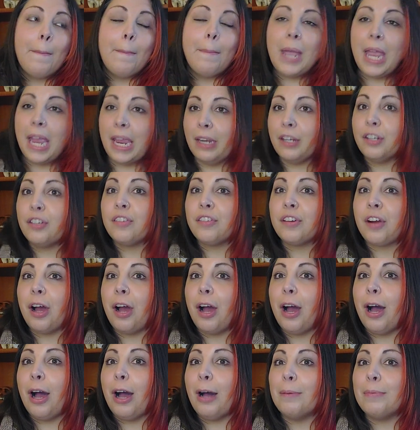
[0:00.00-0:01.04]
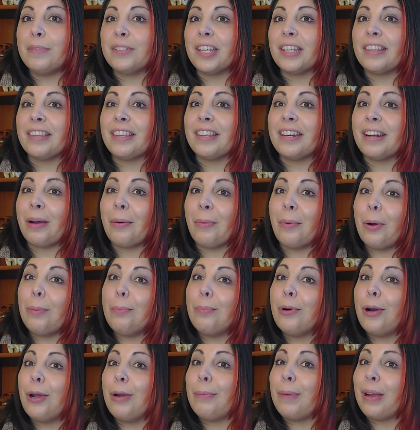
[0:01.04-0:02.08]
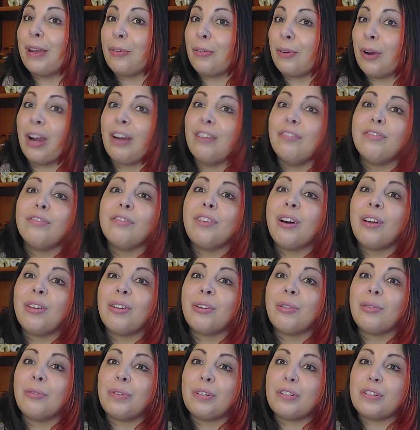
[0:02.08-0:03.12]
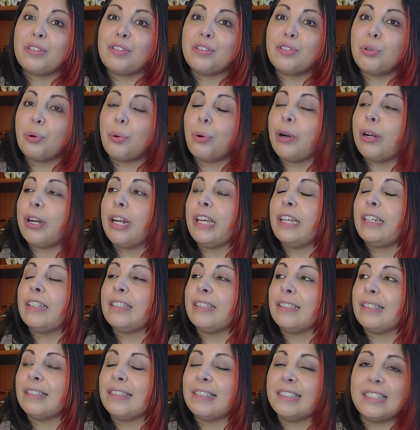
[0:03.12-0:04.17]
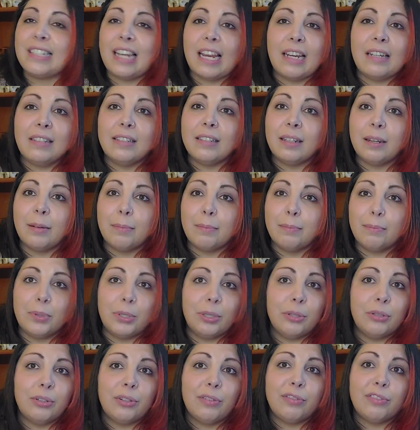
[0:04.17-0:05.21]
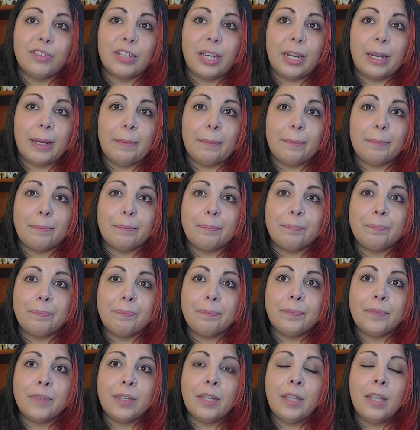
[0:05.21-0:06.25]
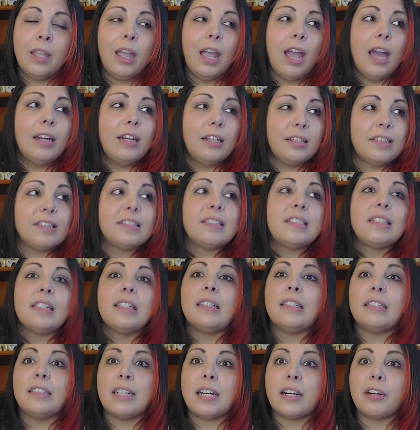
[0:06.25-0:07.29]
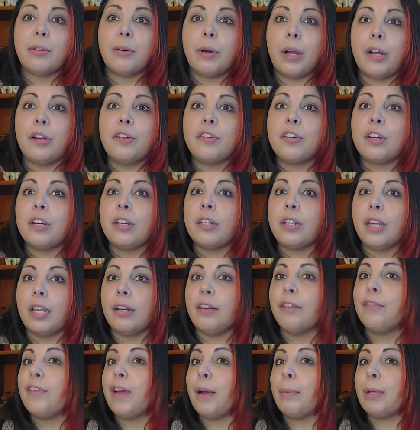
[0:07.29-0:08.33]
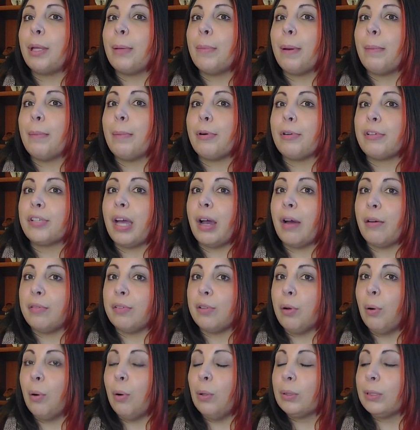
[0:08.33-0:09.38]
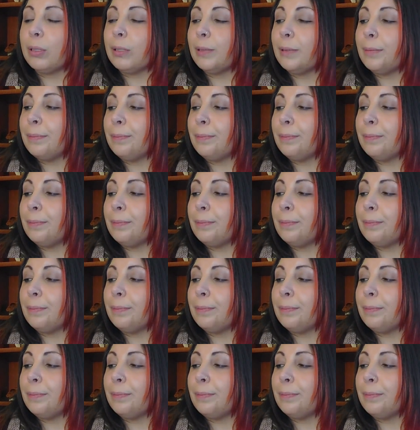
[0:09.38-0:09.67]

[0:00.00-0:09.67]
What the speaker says: paint jobs, and then at one point my grandfather restored it and stained it beautifully. And it's still a decoration in a family member's household.